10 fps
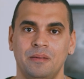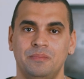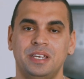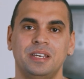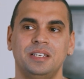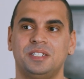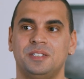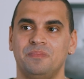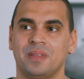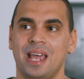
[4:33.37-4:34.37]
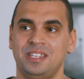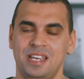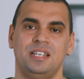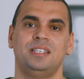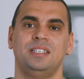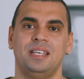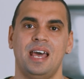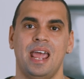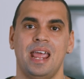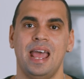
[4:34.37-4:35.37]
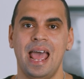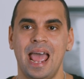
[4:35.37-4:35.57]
Because at the end of the day,